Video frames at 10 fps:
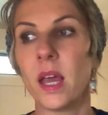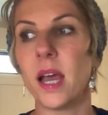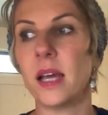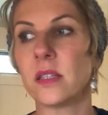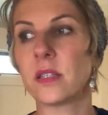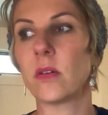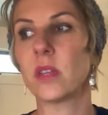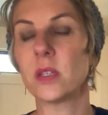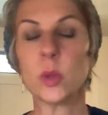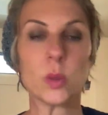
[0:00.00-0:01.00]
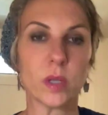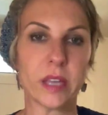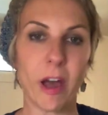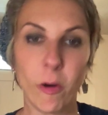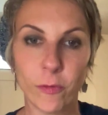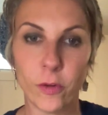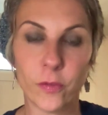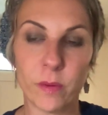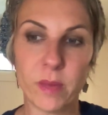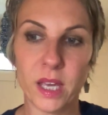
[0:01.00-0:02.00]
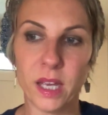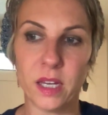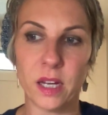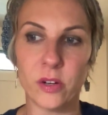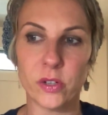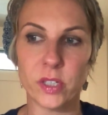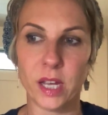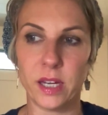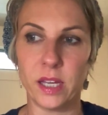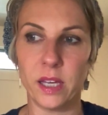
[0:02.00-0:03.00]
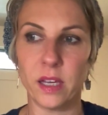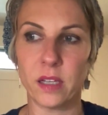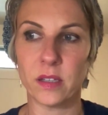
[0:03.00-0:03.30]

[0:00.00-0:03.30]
And so this was really helpful for me in understanding